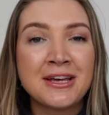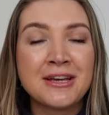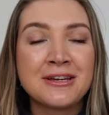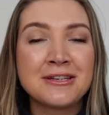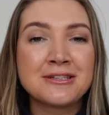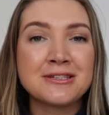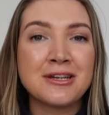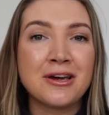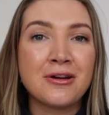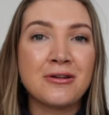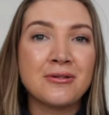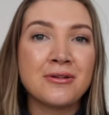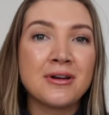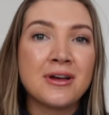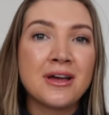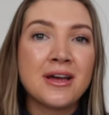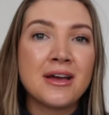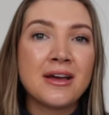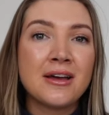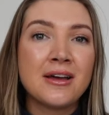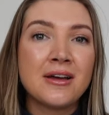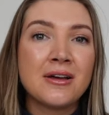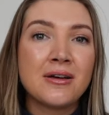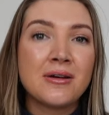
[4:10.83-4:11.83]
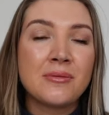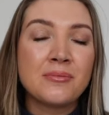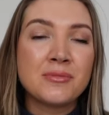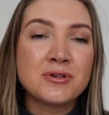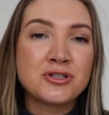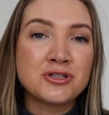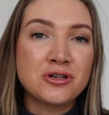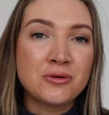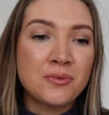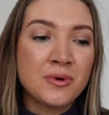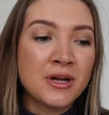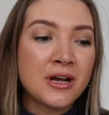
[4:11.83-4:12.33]
So,
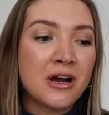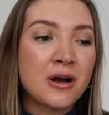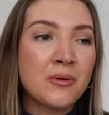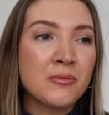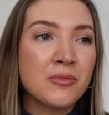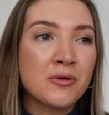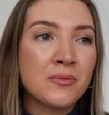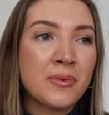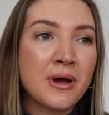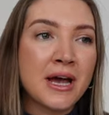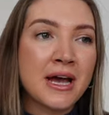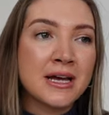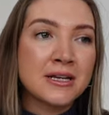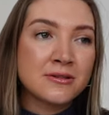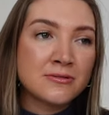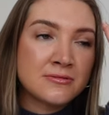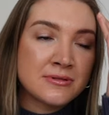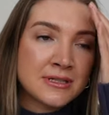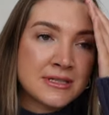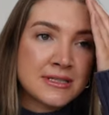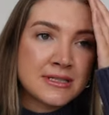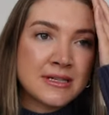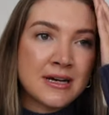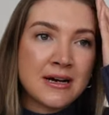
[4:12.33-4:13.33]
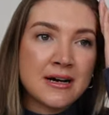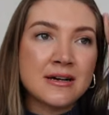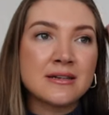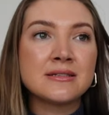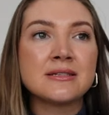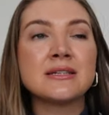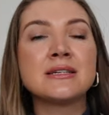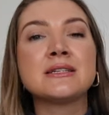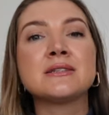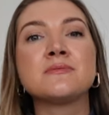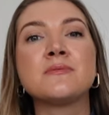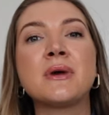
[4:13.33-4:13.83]
shopping unprepared, all it does
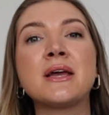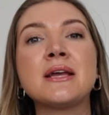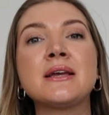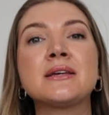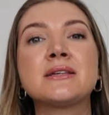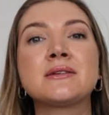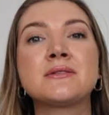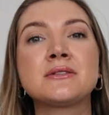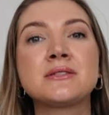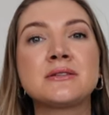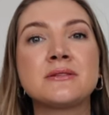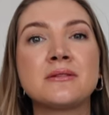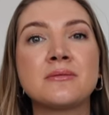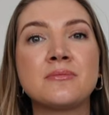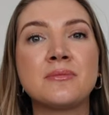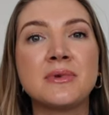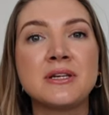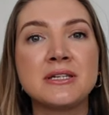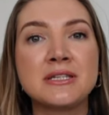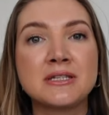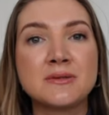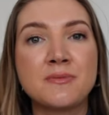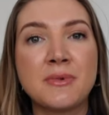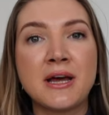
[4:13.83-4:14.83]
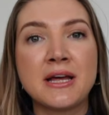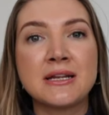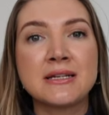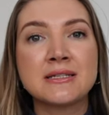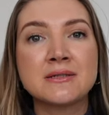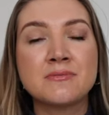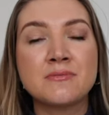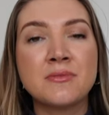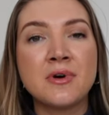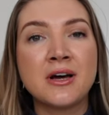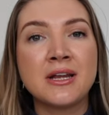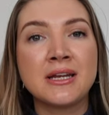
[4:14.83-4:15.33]
is makes me
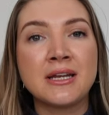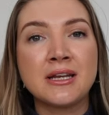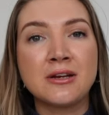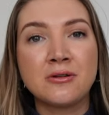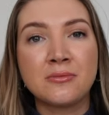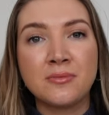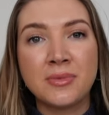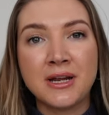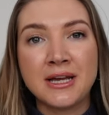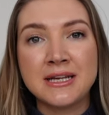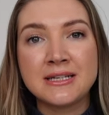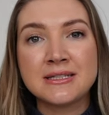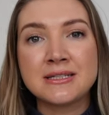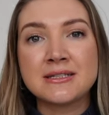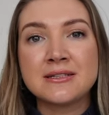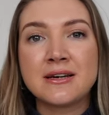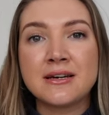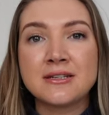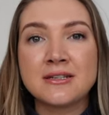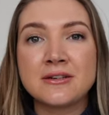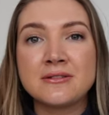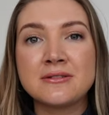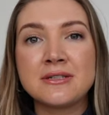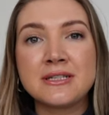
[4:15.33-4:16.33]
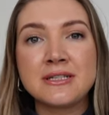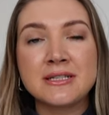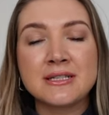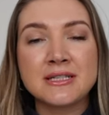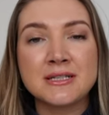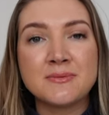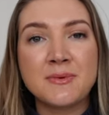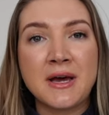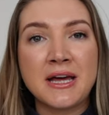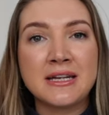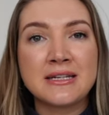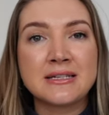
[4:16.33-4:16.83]
spend money on places I don't need to
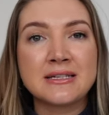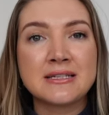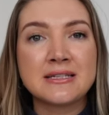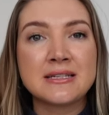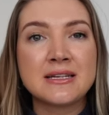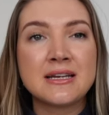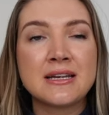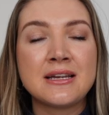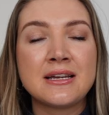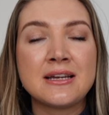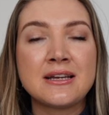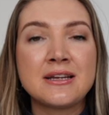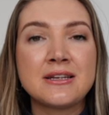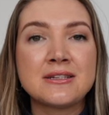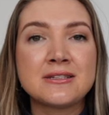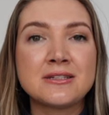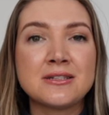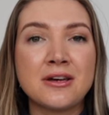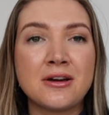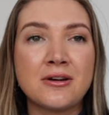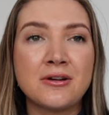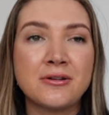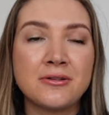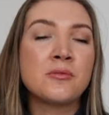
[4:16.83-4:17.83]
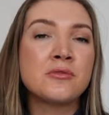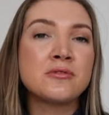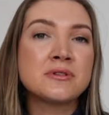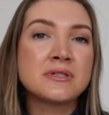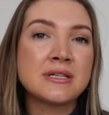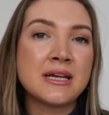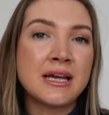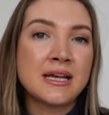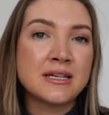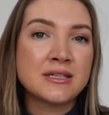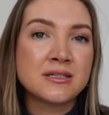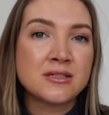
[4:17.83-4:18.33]
spend. So I'm not
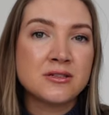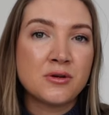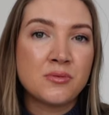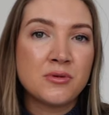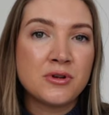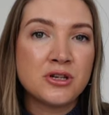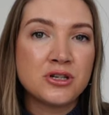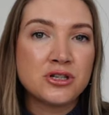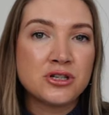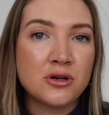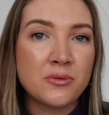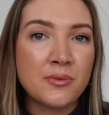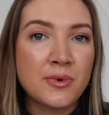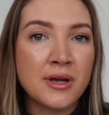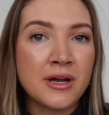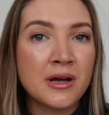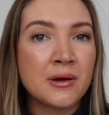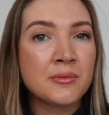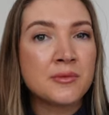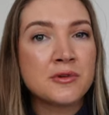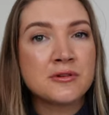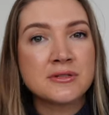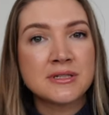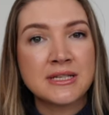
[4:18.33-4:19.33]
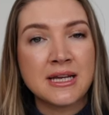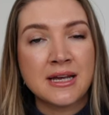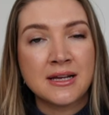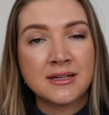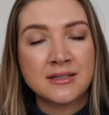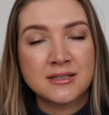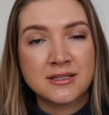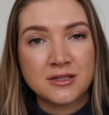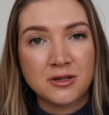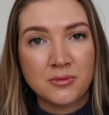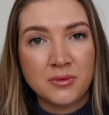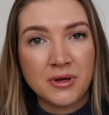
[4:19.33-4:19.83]
saying stopping shopping, I'm not saying
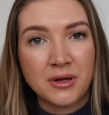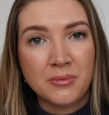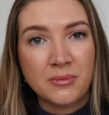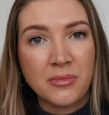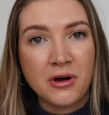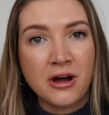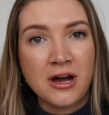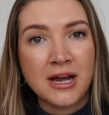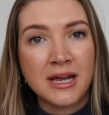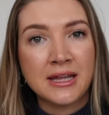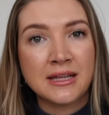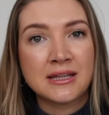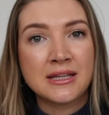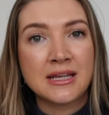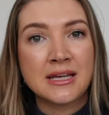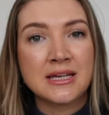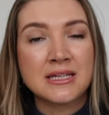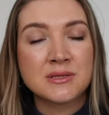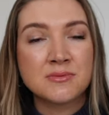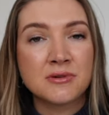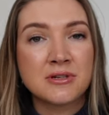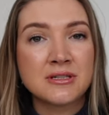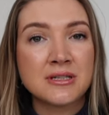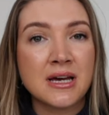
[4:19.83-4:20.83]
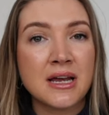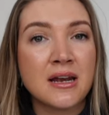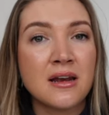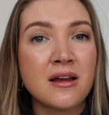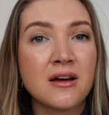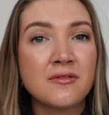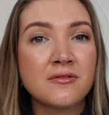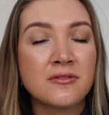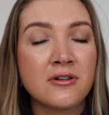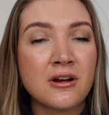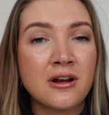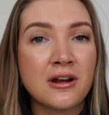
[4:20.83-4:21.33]
stopping buying things, because I
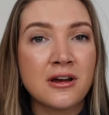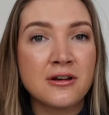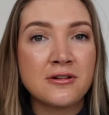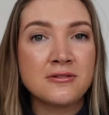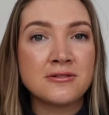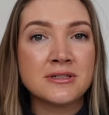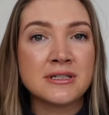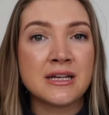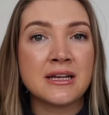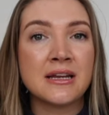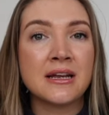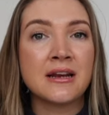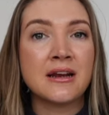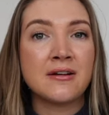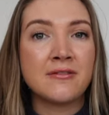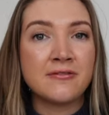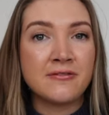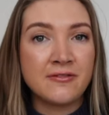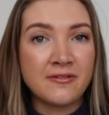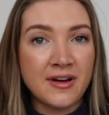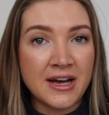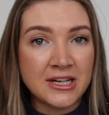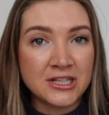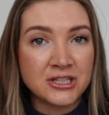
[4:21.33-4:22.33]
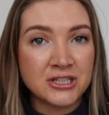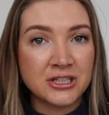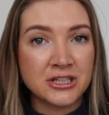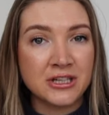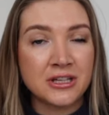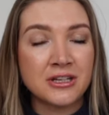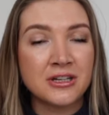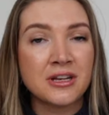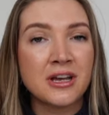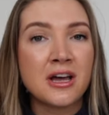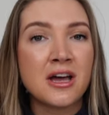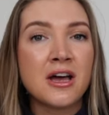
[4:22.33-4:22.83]
love clothes and I love
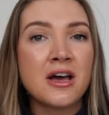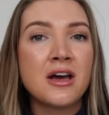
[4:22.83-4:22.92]
fashion.